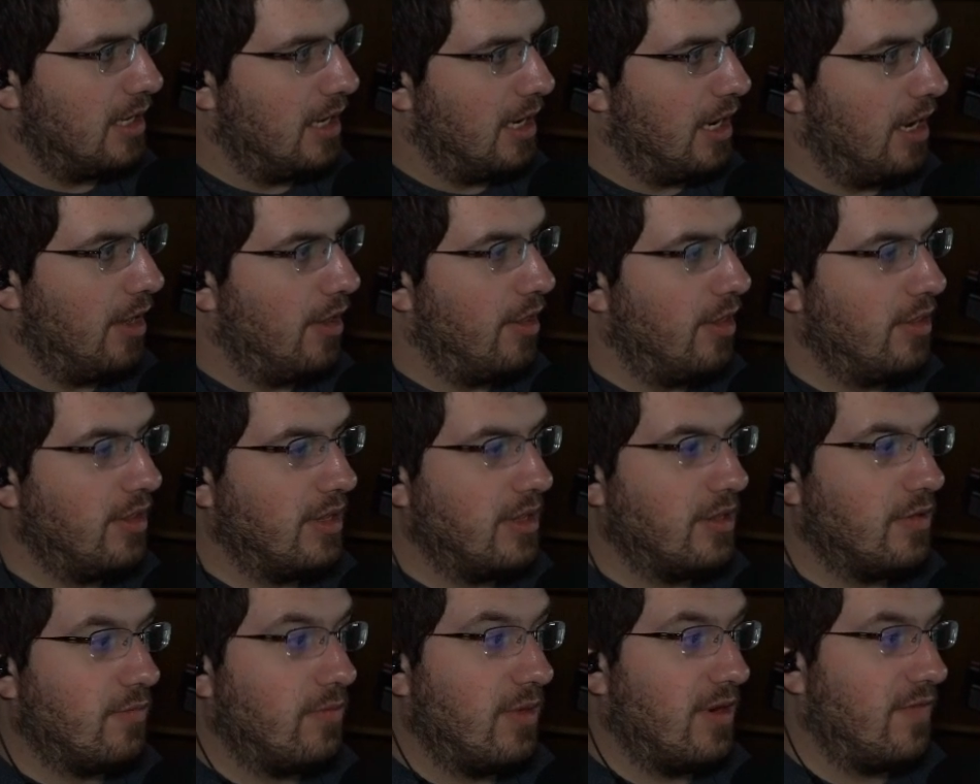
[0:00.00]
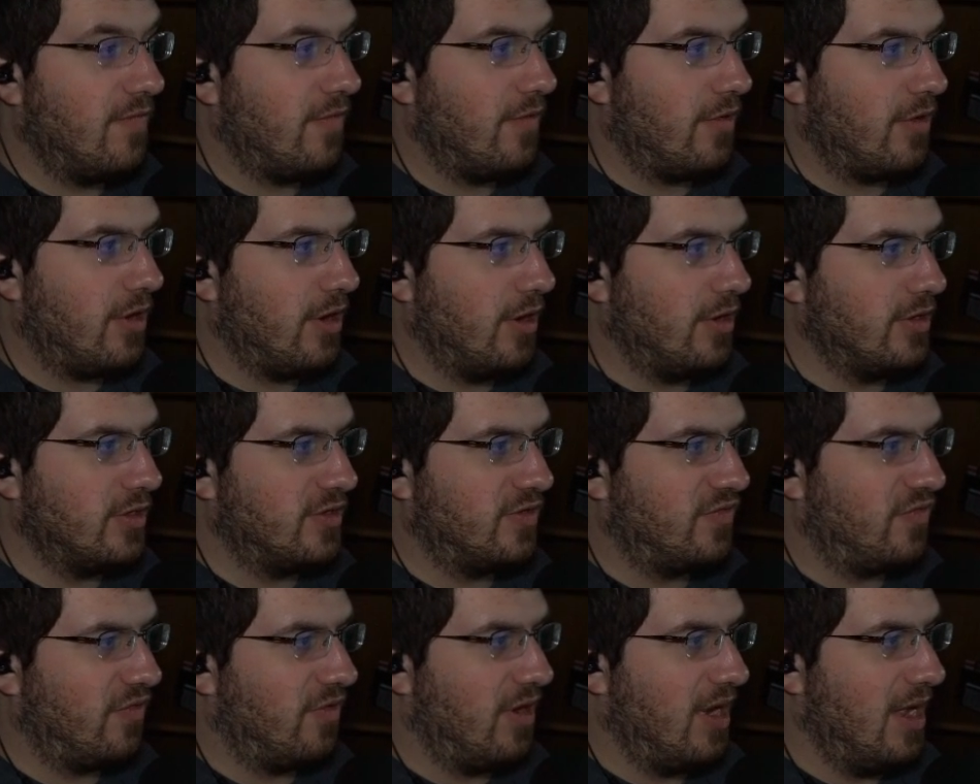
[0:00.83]
Other than the river goes
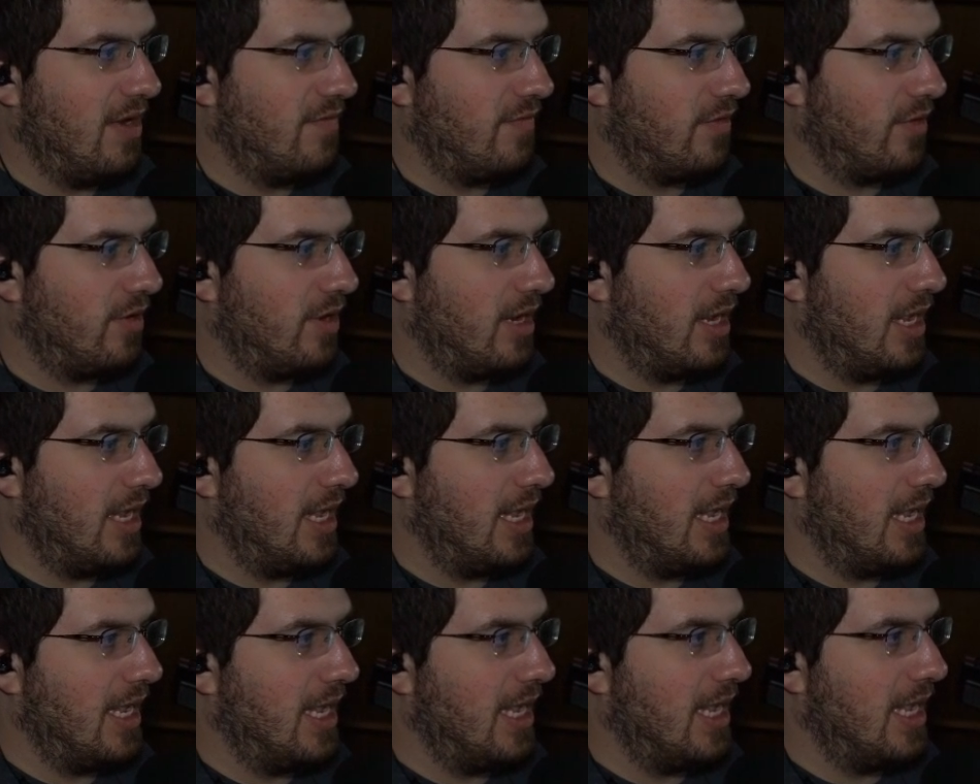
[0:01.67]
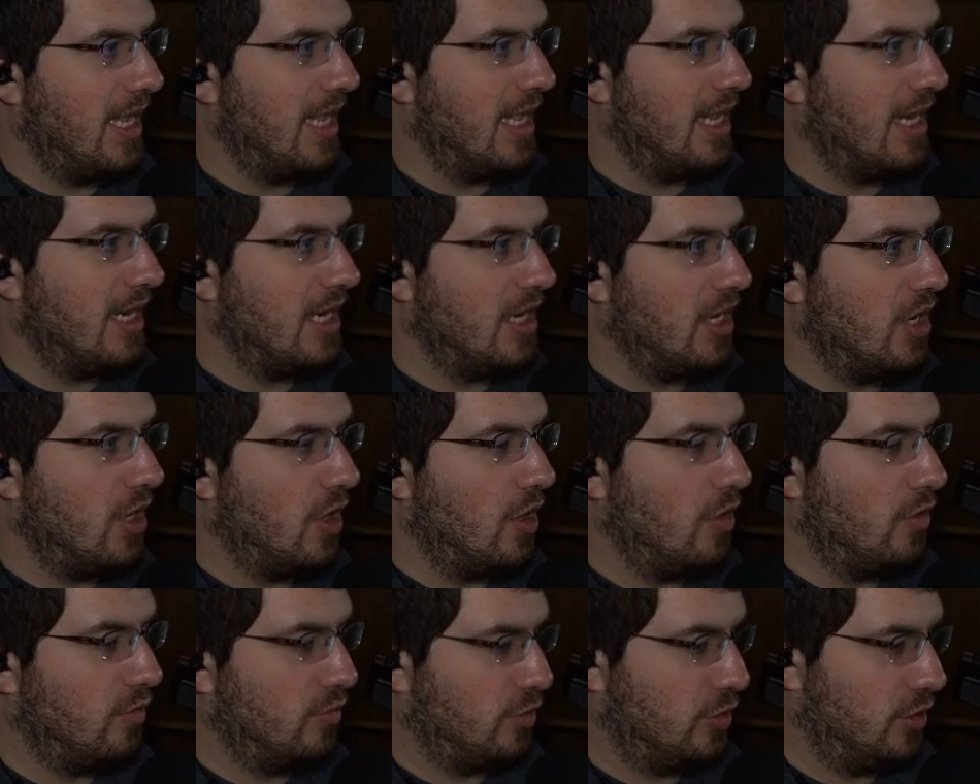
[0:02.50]
forever and
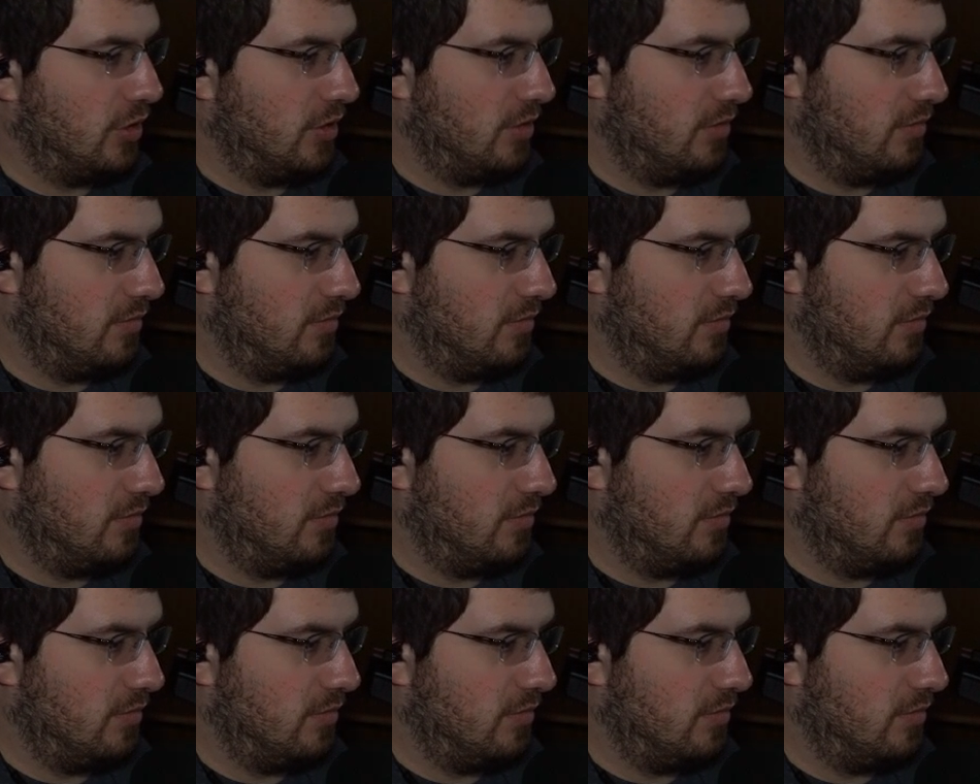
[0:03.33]
ocean.